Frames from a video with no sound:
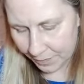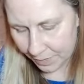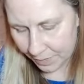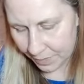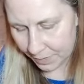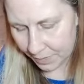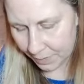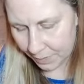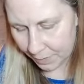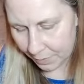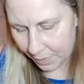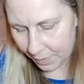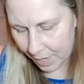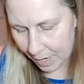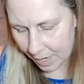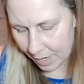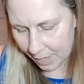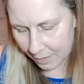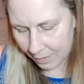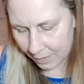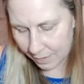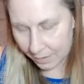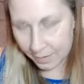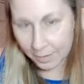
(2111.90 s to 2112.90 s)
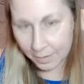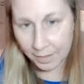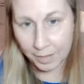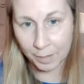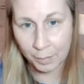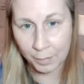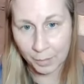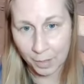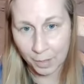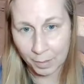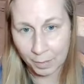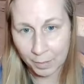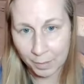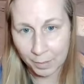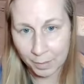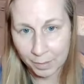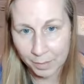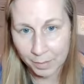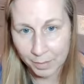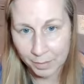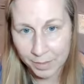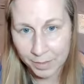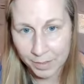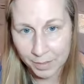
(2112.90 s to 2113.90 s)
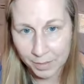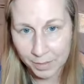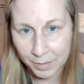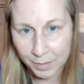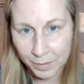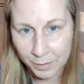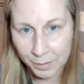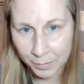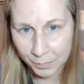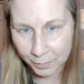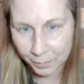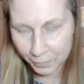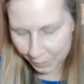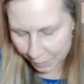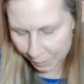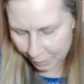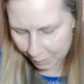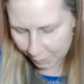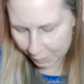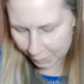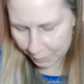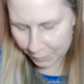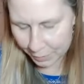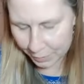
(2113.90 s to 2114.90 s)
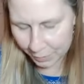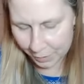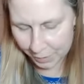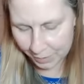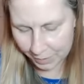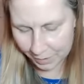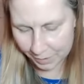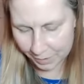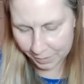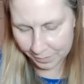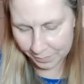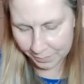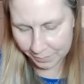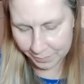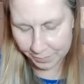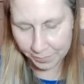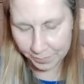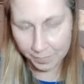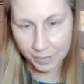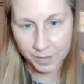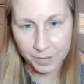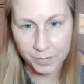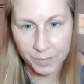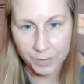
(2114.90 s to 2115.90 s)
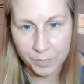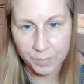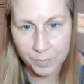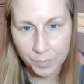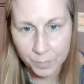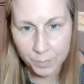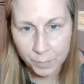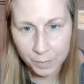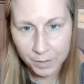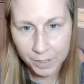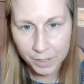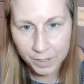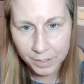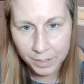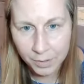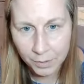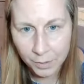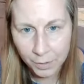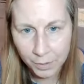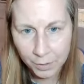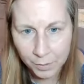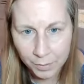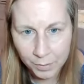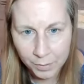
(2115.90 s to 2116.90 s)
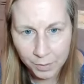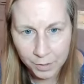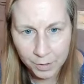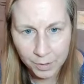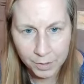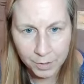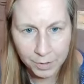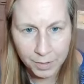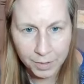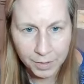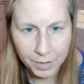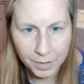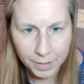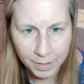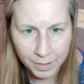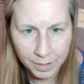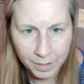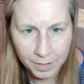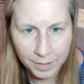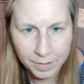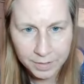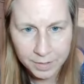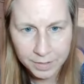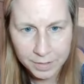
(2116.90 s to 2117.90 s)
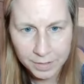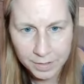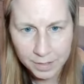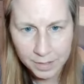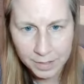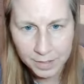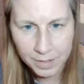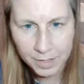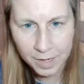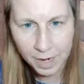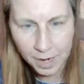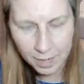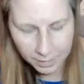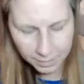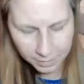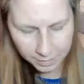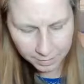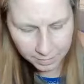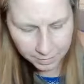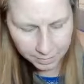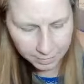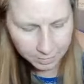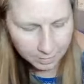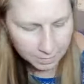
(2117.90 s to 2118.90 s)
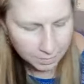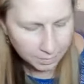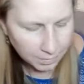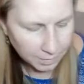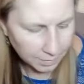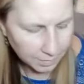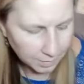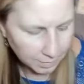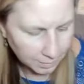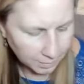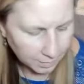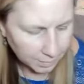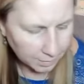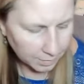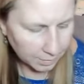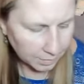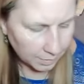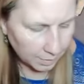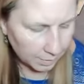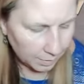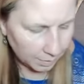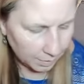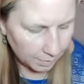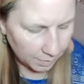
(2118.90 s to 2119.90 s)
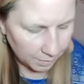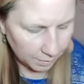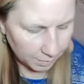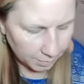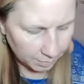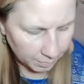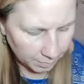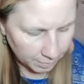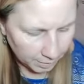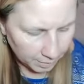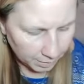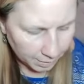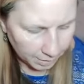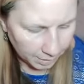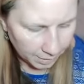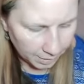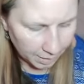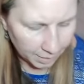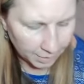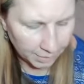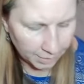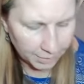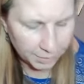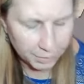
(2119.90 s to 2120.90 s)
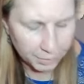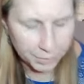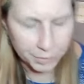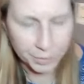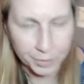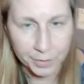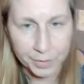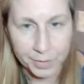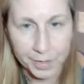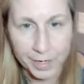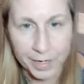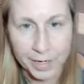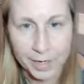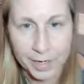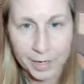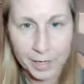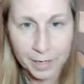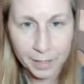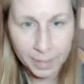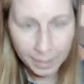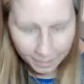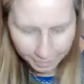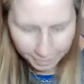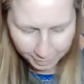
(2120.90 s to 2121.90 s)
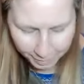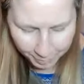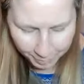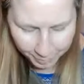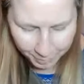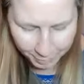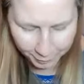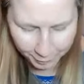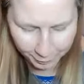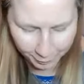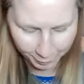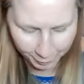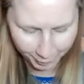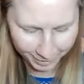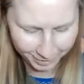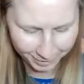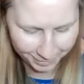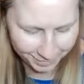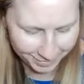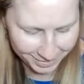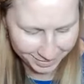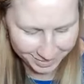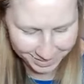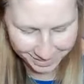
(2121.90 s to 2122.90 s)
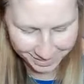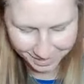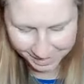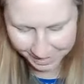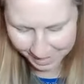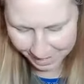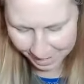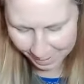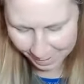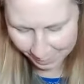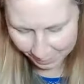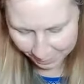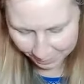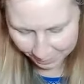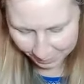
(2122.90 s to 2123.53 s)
So yes, it probably was also for you, Charlotte. But if you would like your own card, okay, she said yes. All right, I added you already before you even said that.